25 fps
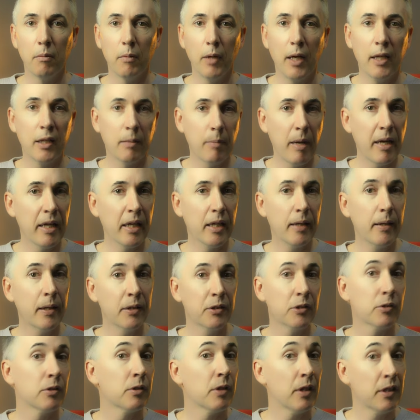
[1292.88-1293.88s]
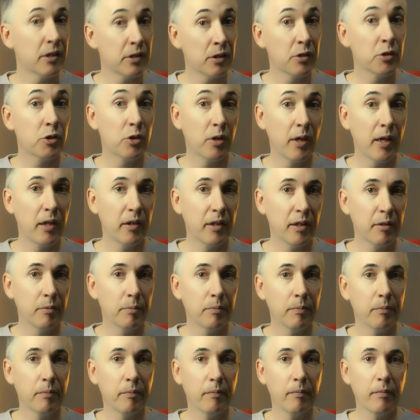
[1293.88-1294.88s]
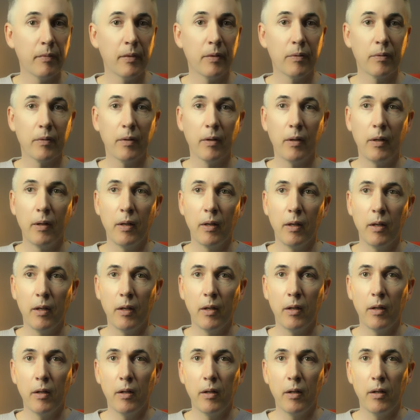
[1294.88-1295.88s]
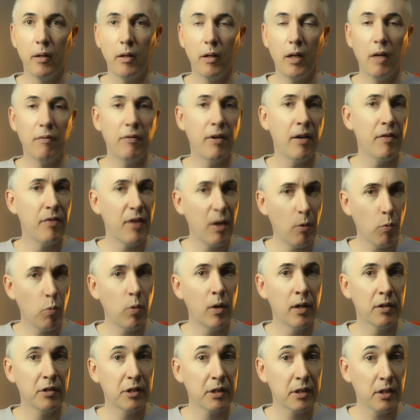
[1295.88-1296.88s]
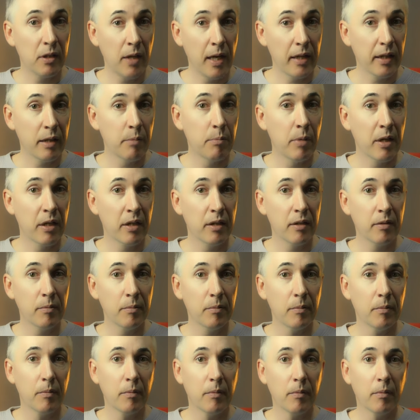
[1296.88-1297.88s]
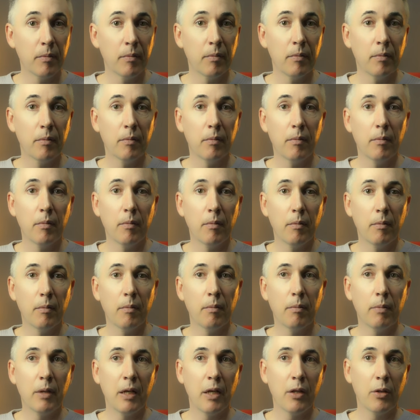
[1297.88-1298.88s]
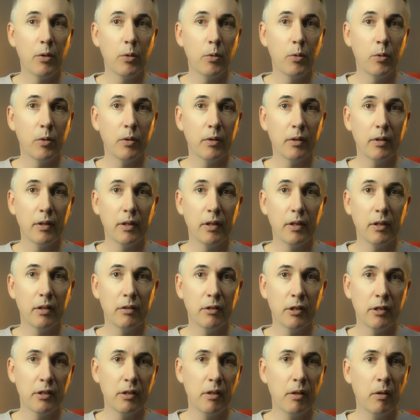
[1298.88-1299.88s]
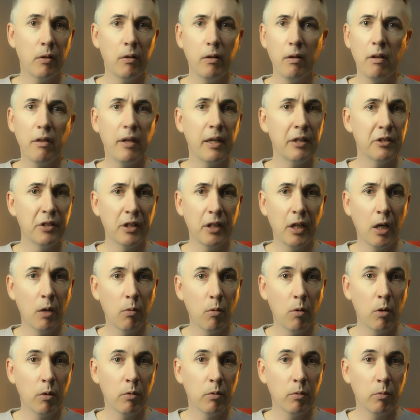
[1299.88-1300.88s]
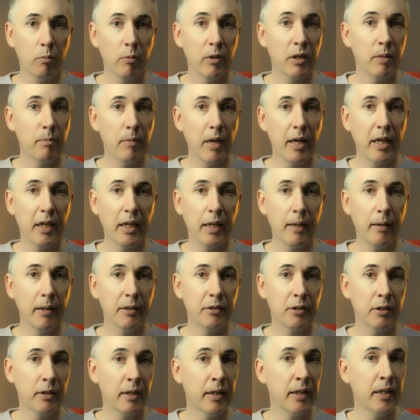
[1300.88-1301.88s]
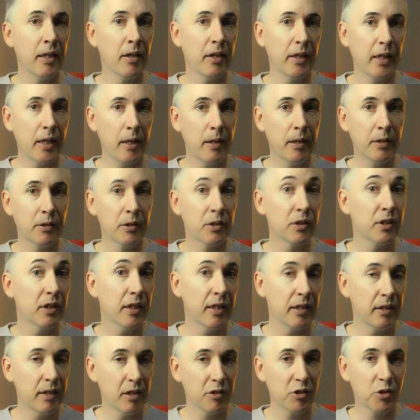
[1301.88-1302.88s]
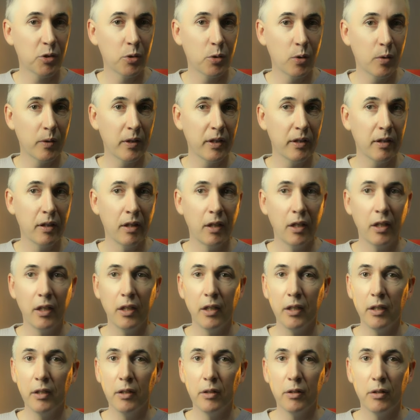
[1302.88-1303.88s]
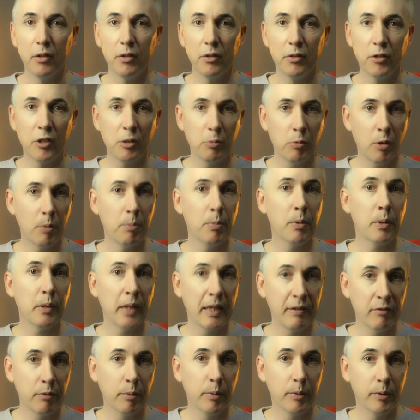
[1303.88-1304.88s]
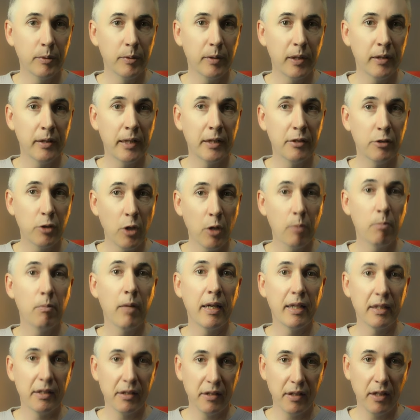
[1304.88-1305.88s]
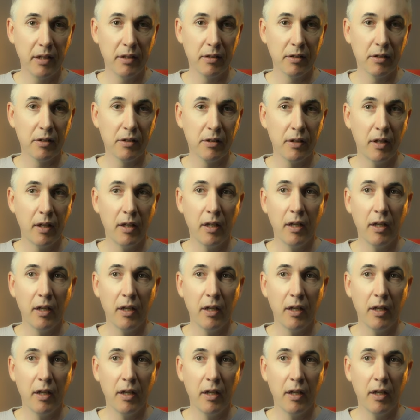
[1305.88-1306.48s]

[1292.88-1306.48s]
And the main character is Australian. I found that one slightly better, but I thought just a lot of the things that go on with the main character and other characters in that story just weren't believable and they don't make sense.